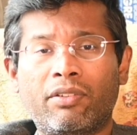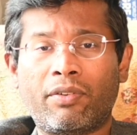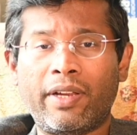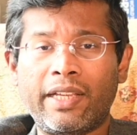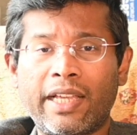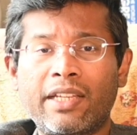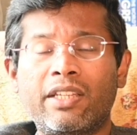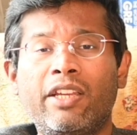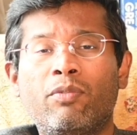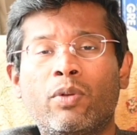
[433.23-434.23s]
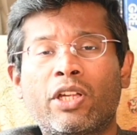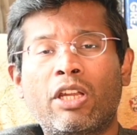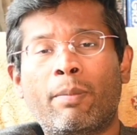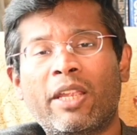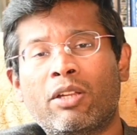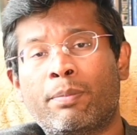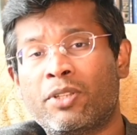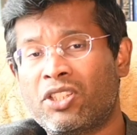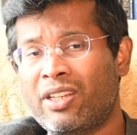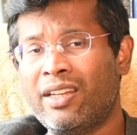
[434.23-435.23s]
create new economic
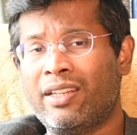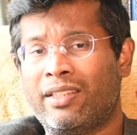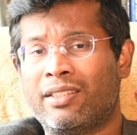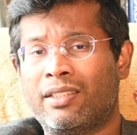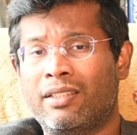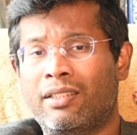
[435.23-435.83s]
opportunities.